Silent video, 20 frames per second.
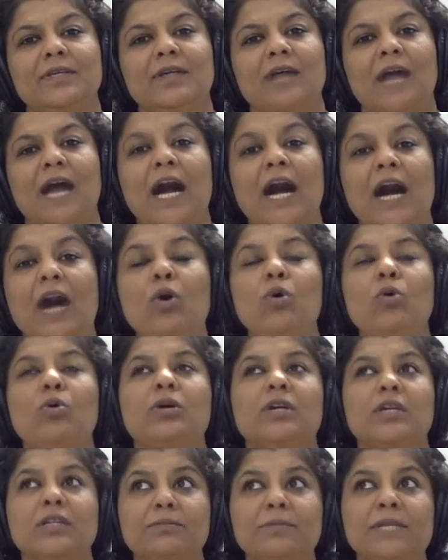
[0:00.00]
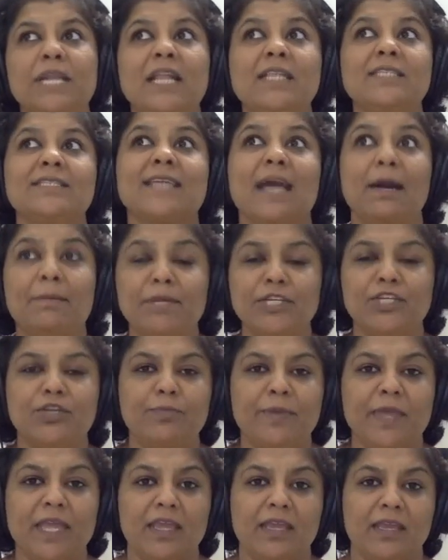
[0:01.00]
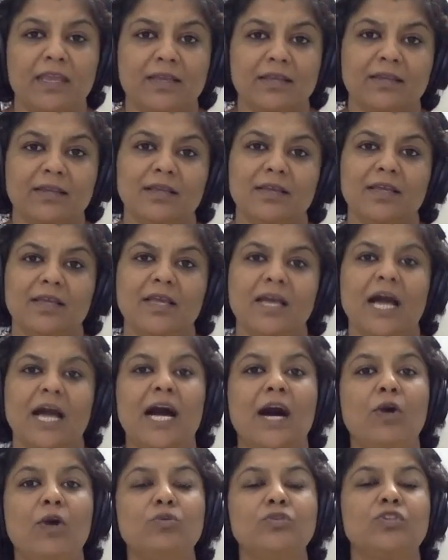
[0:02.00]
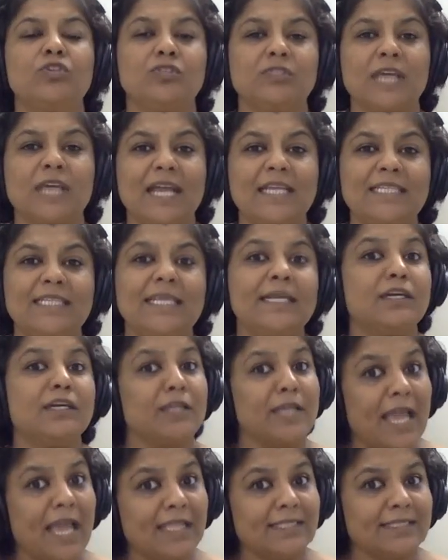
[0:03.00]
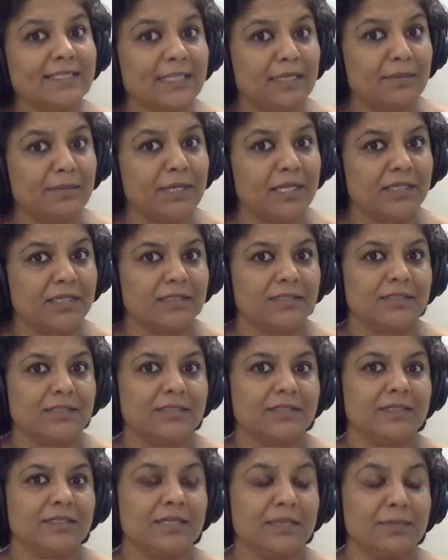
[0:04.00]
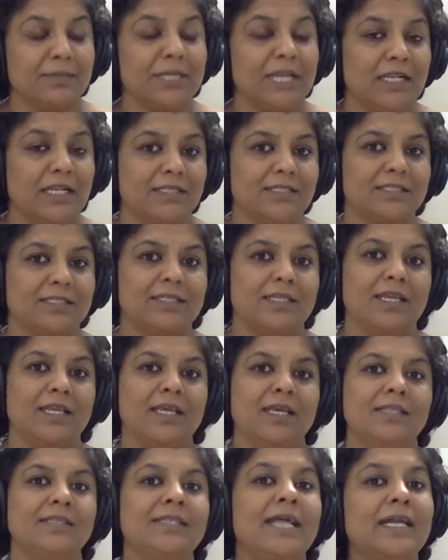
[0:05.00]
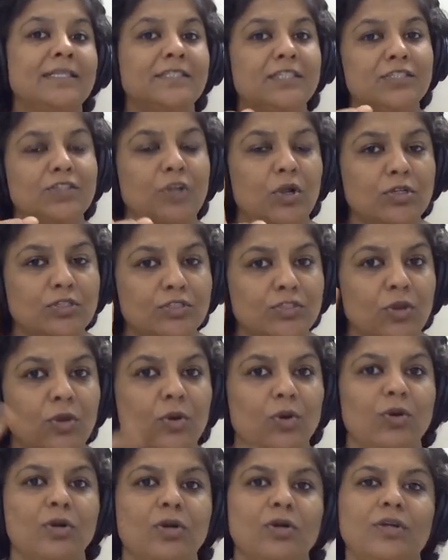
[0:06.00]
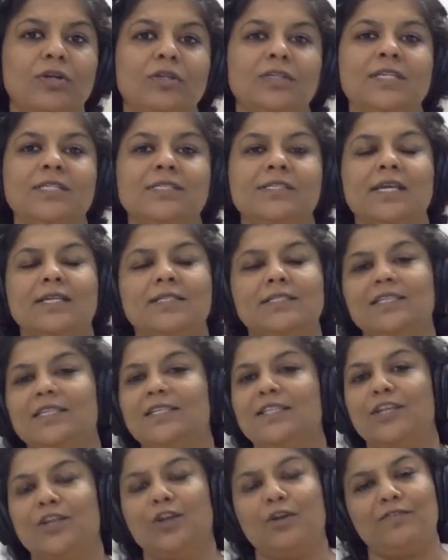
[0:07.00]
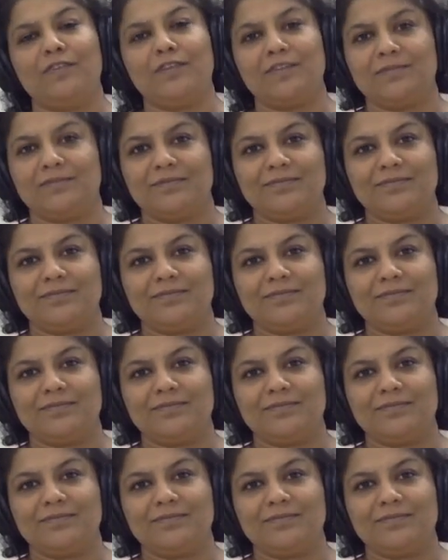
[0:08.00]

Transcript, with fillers: How criminals come into being, how society creates crimin criminals, that is also discussed in the novel.